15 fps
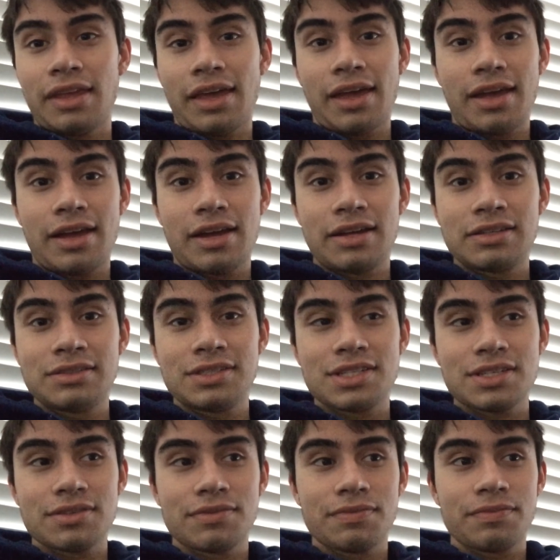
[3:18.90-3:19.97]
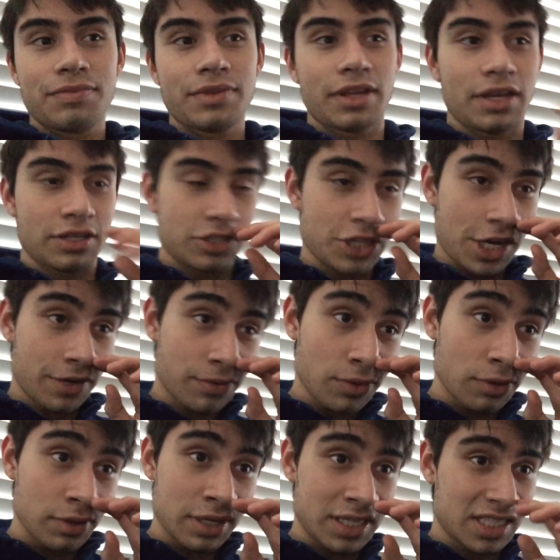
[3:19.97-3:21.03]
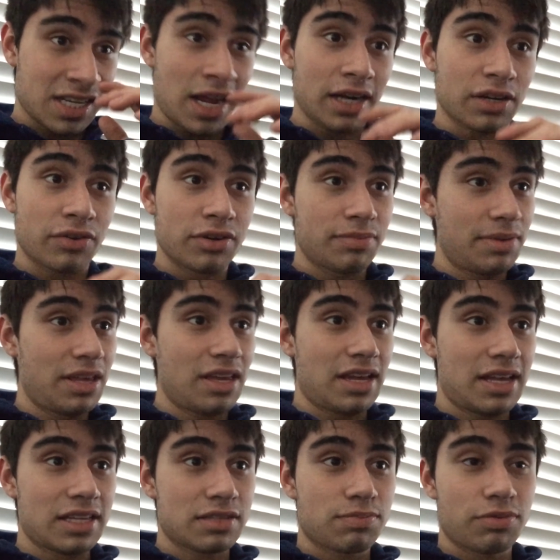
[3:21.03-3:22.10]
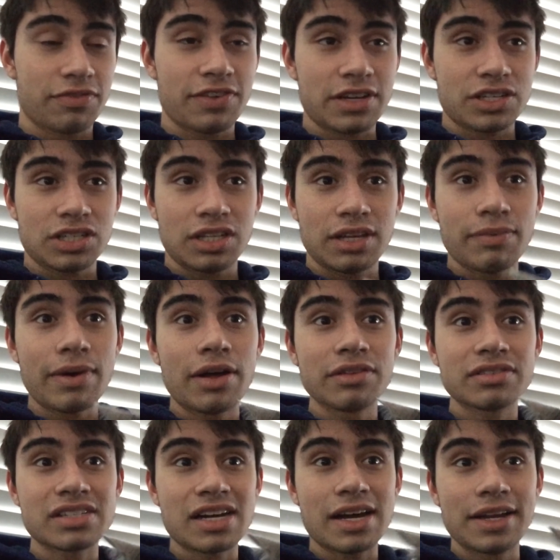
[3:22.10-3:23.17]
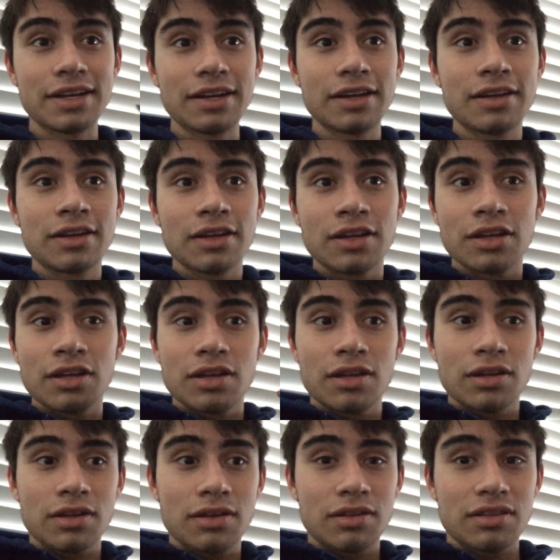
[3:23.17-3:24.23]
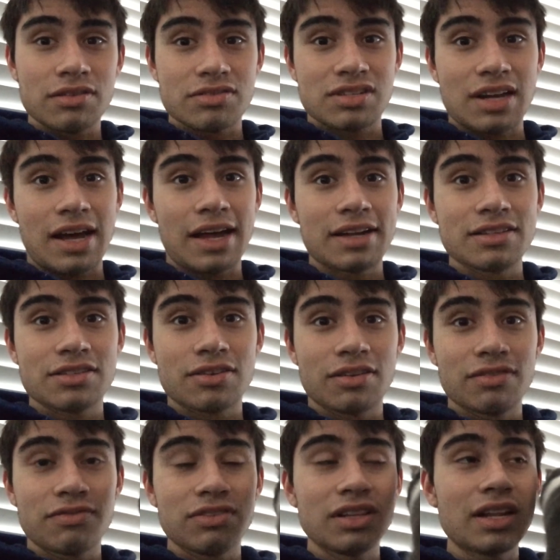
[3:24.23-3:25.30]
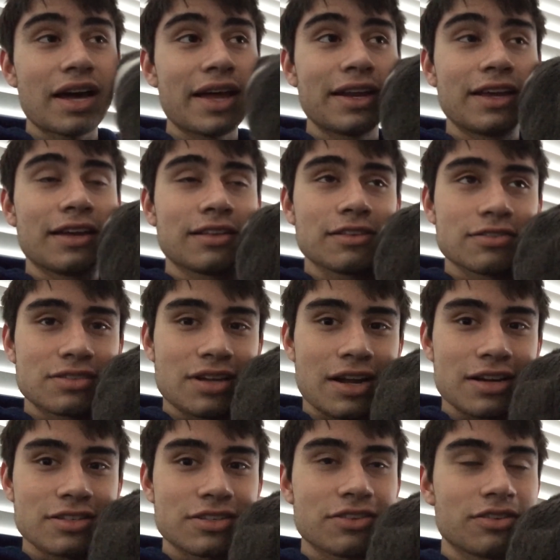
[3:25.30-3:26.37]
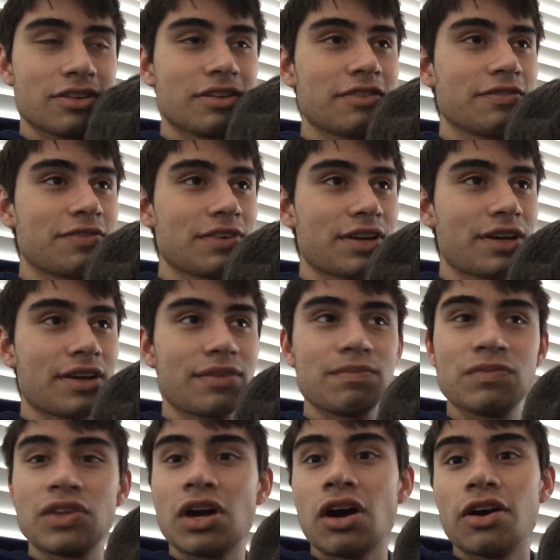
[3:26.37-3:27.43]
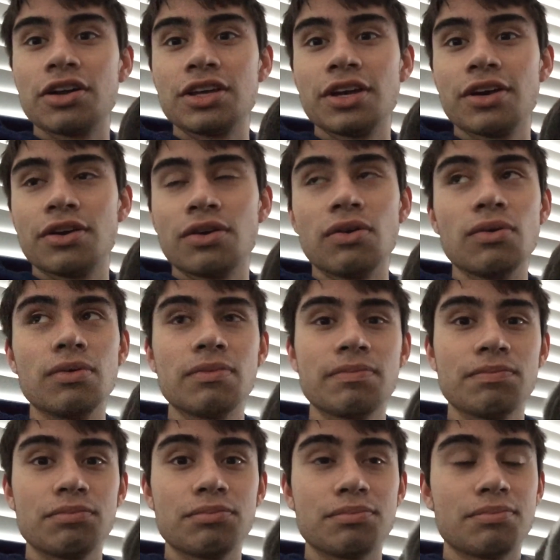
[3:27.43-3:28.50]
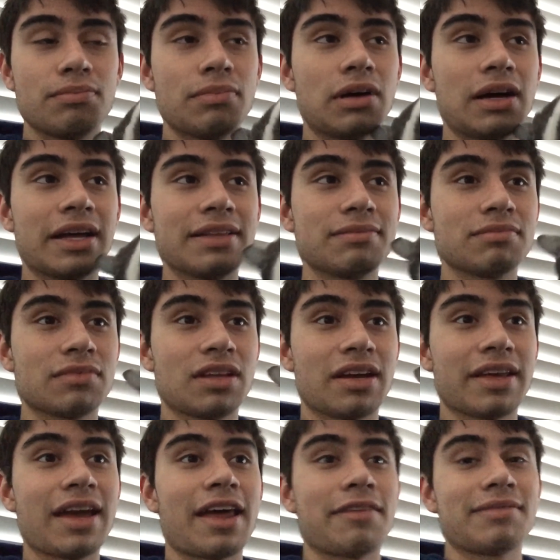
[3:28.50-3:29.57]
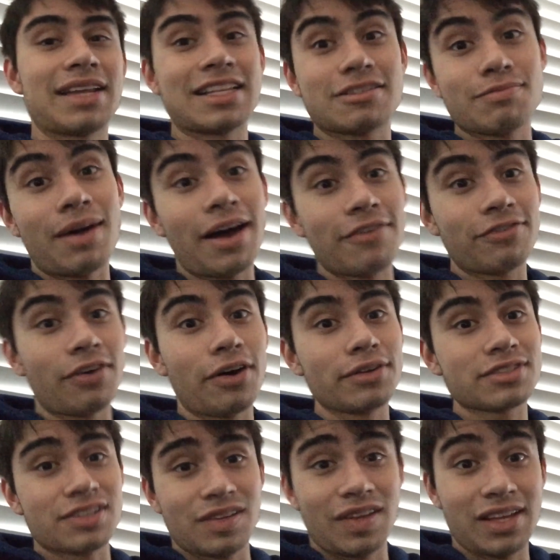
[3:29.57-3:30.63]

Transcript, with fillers: And in general, it's not going to be as professionally well done. There's not as good of lighting, there's not as good of uh, audio, but again, that's my fault.